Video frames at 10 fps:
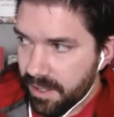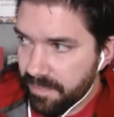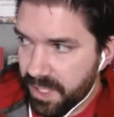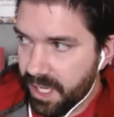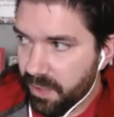
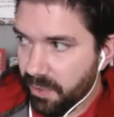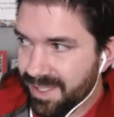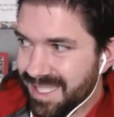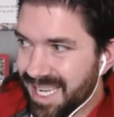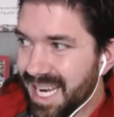The network
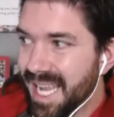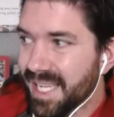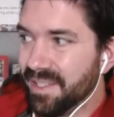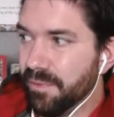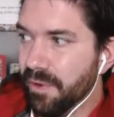is not
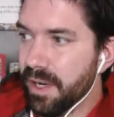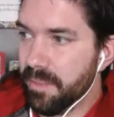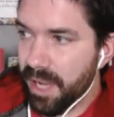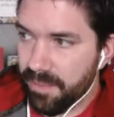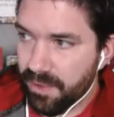asking for
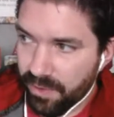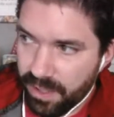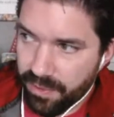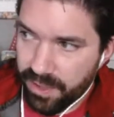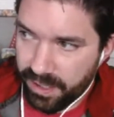any payment or
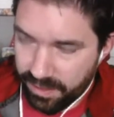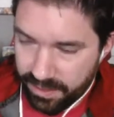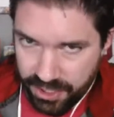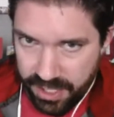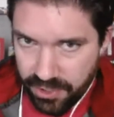anything in
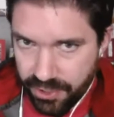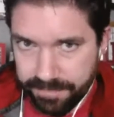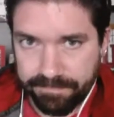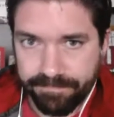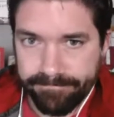
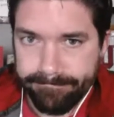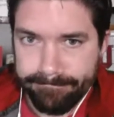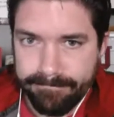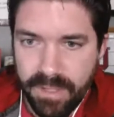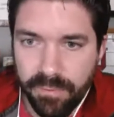exchange
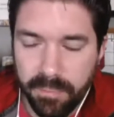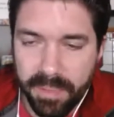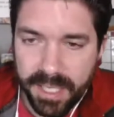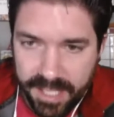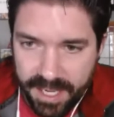from
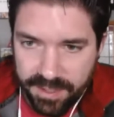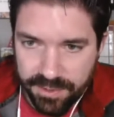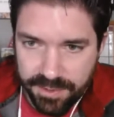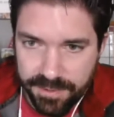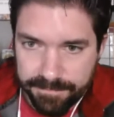podcasters.